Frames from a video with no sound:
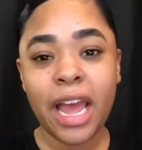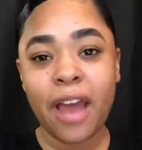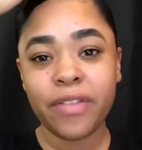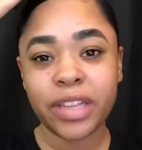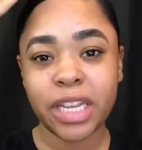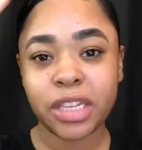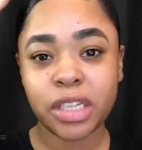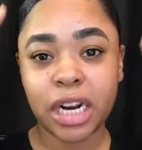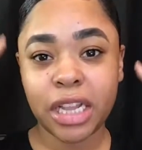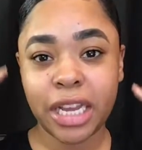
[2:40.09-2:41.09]
everything
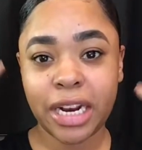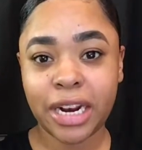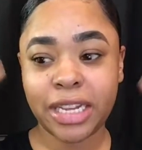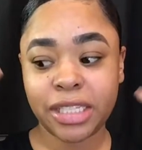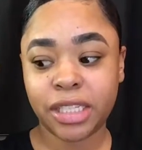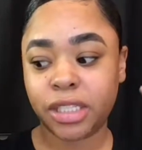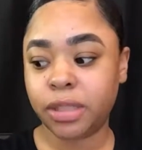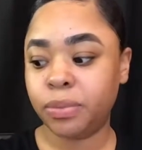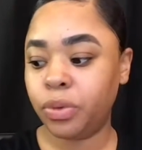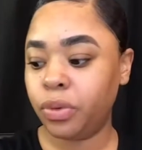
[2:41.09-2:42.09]
is gonna lay nice and
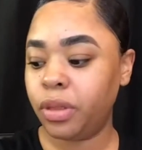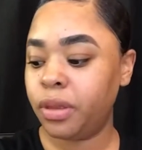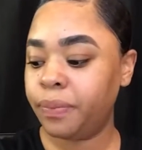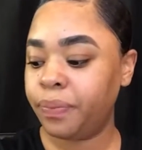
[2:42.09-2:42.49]
smooth.